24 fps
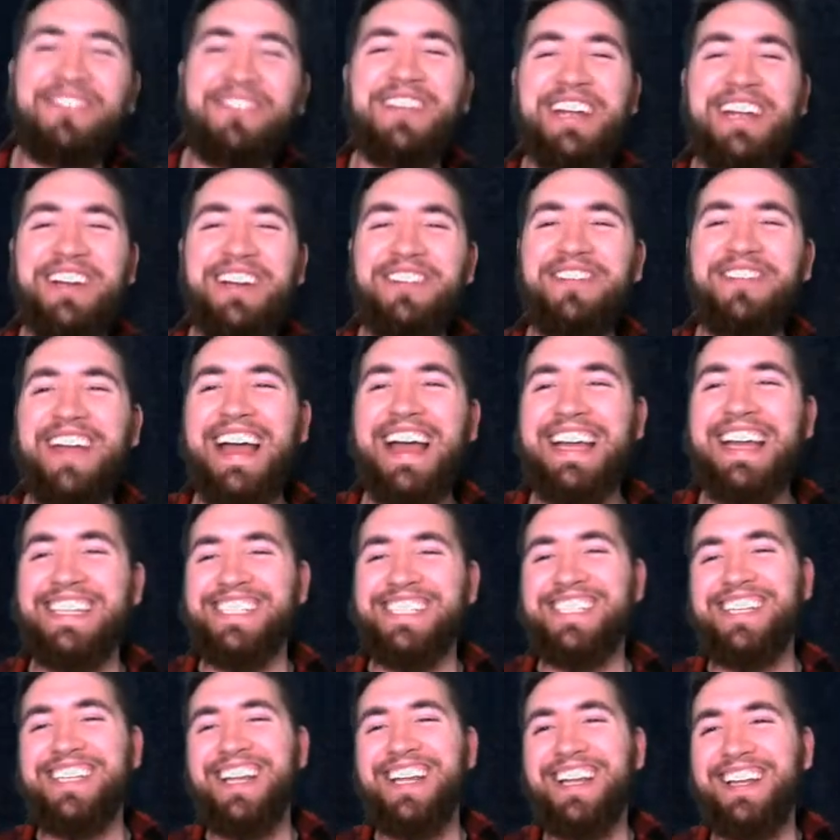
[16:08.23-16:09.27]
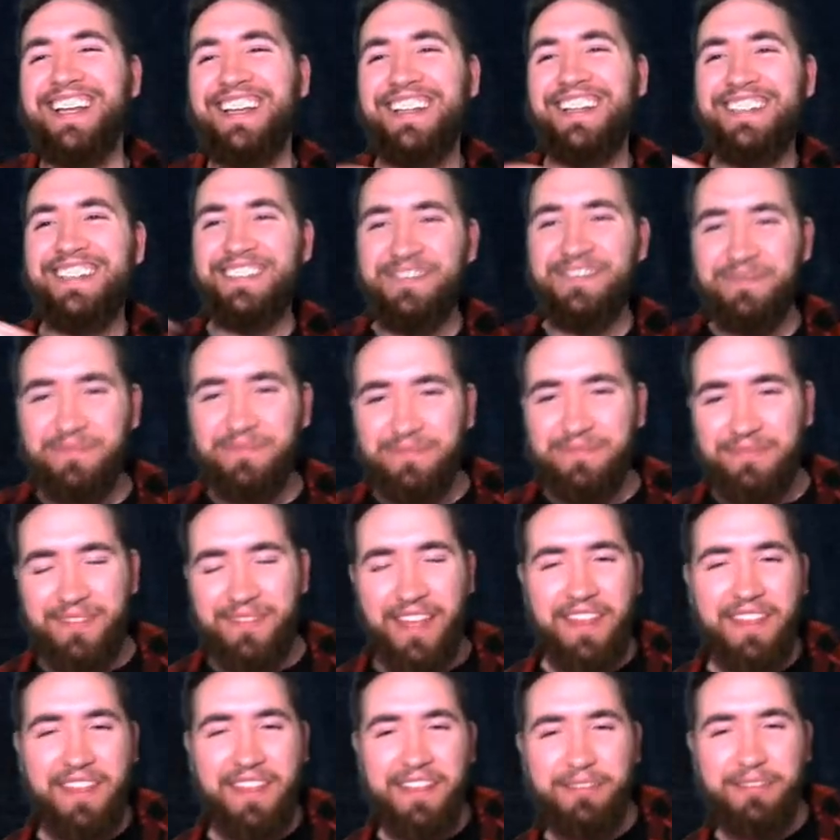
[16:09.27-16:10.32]
Mirror match!
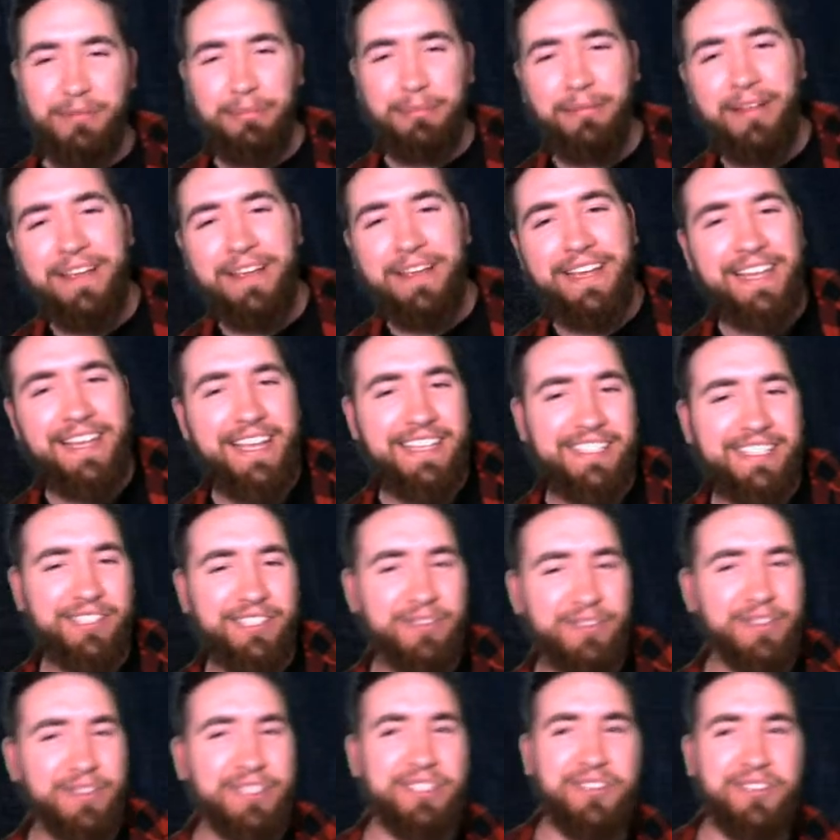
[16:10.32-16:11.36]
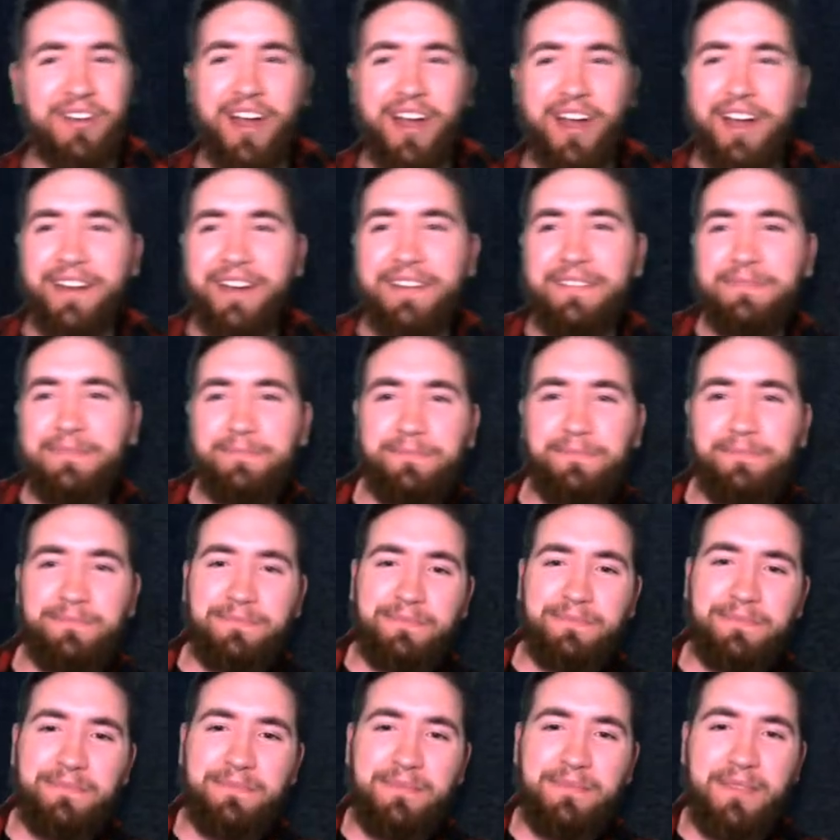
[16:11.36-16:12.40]
Unless we're playing against Crystron.
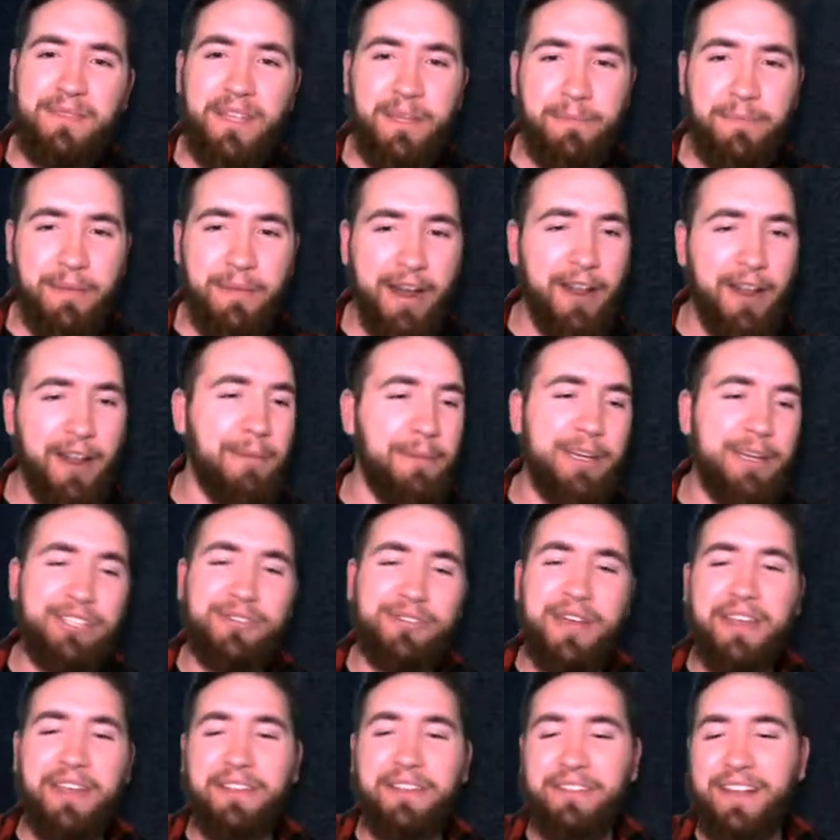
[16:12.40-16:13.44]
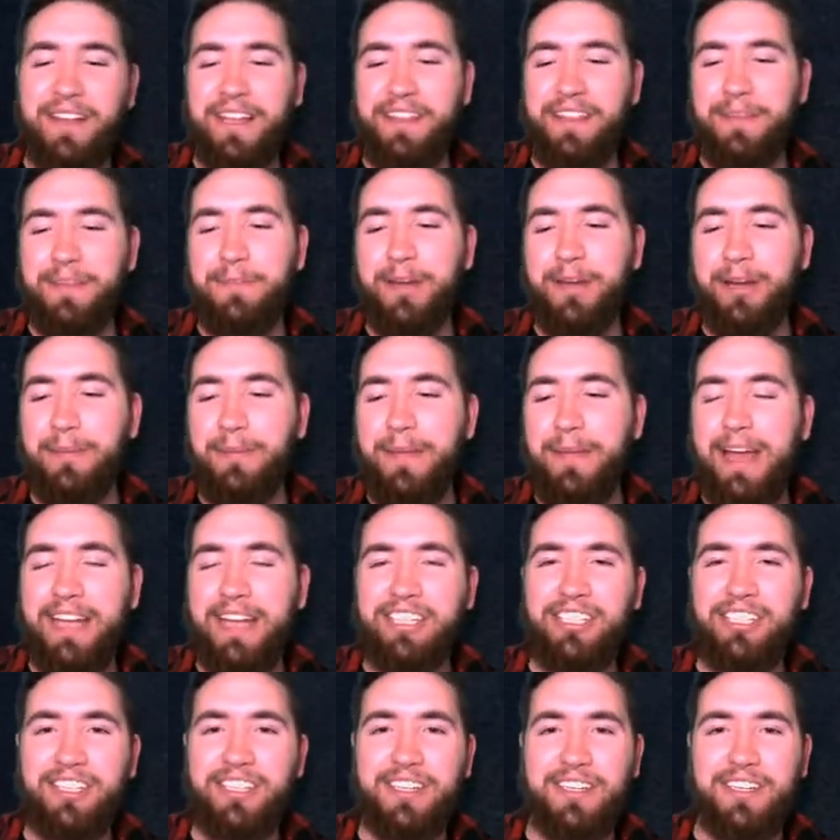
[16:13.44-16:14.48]
But I'd much rather like the mirror
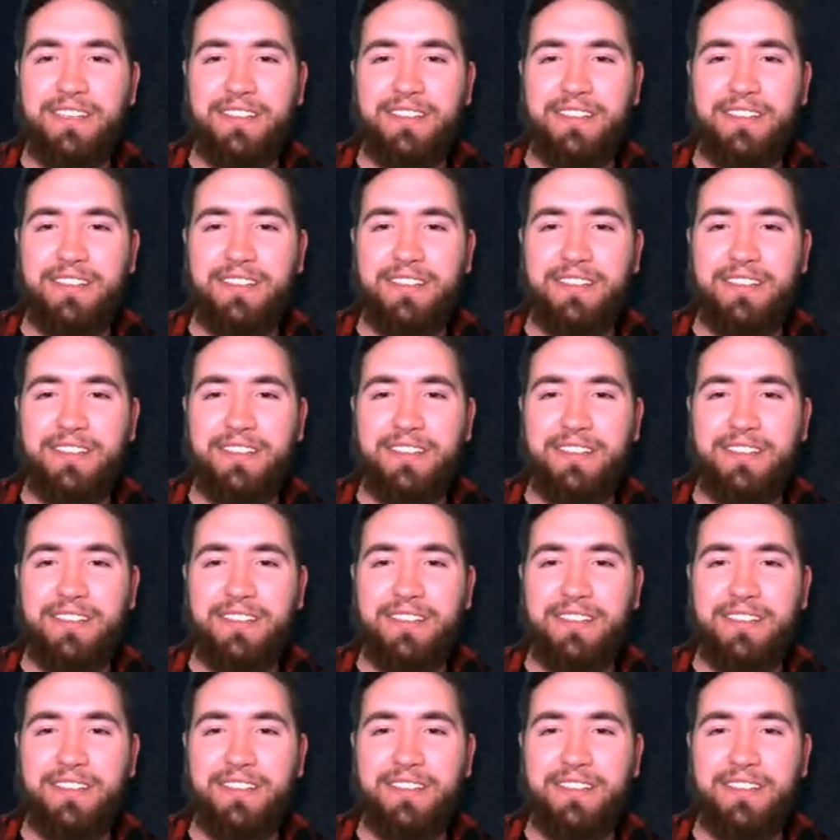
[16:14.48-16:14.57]
match.